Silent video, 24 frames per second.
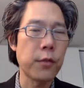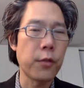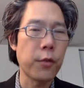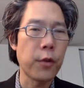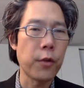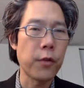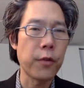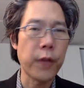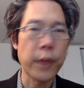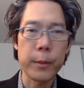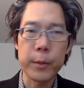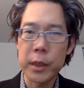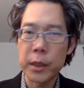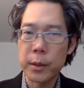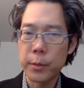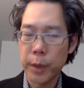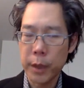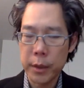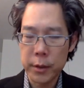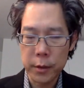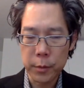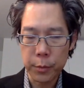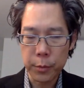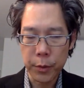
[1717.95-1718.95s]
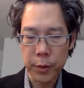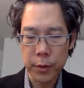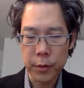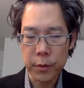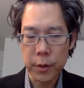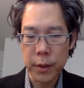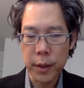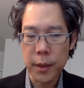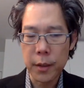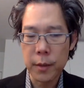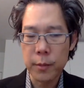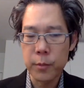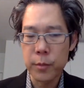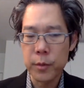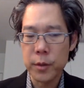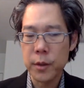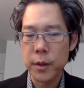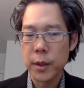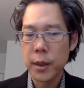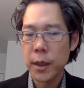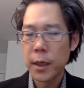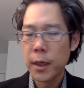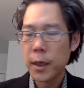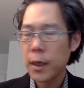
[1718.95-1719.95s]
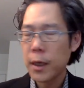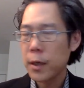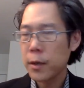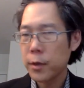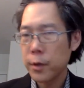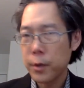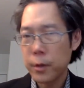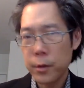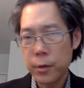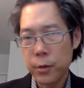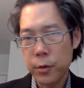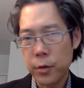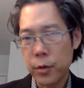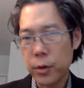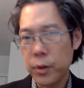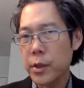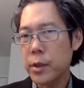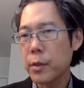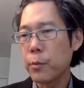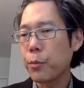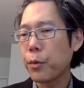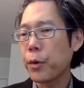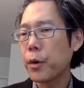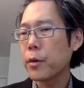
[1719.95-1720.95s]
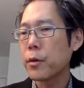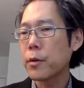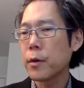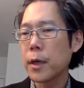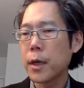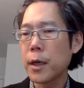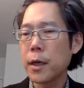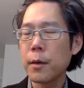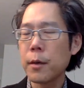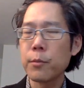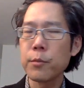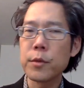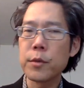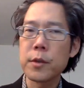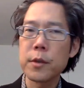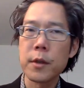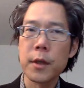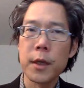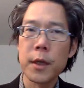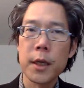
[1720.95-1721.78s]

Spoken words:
for family-based programs, health and nutrition programs,